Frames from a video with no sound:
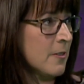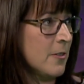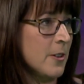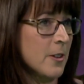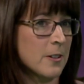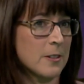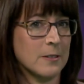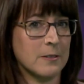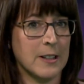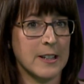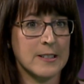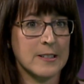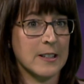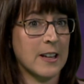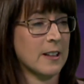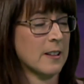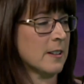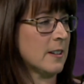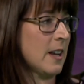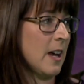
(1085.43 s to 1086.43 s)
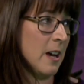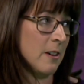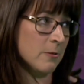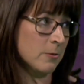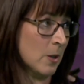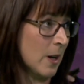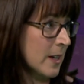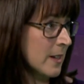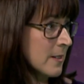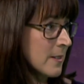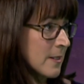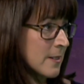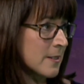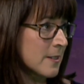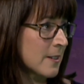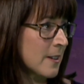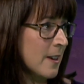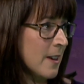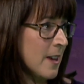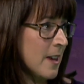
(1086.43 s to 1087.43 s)
They're less likely to have
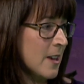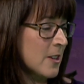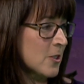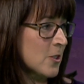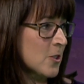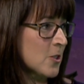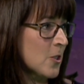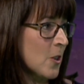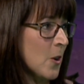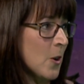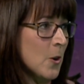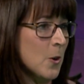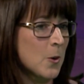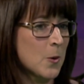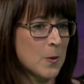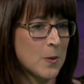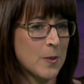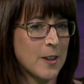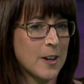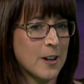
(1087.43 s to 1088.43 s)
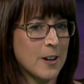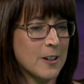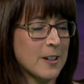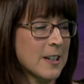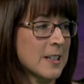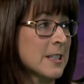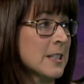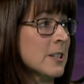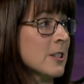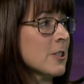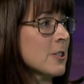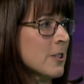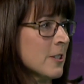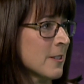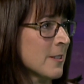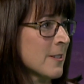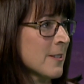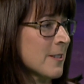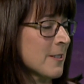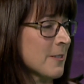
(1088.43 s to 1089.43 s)
rights. So their
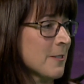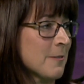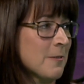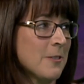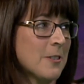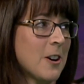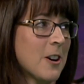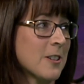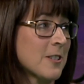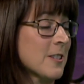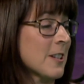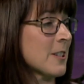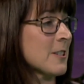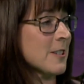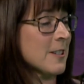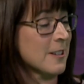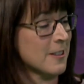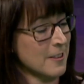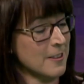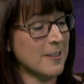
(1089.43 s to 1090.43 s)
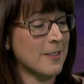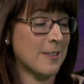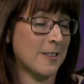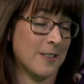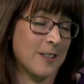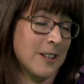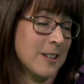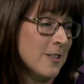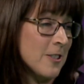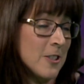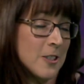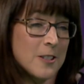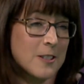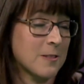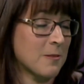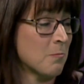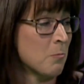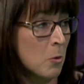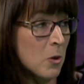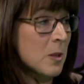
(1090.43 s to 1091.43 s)
conditions are such that it's just
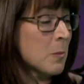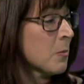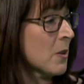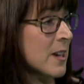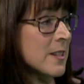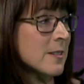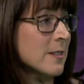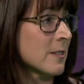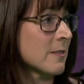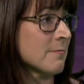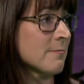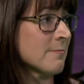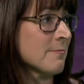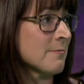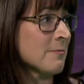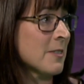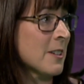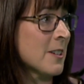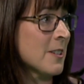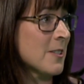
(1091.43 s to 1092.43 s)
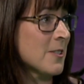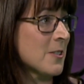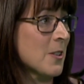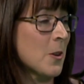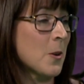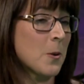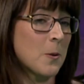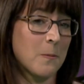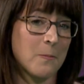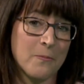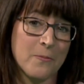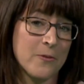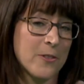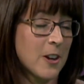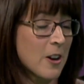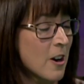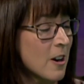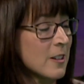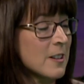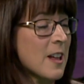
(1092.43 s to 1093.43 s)
more depressing. So
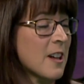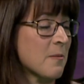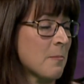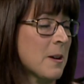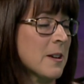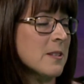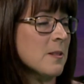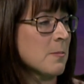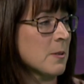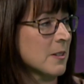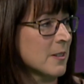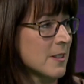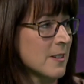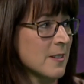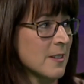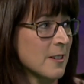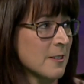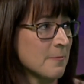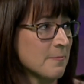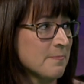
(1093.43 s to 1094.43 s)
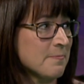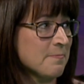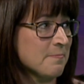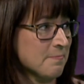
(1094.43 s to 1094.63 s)
there are a lot of possibilities there.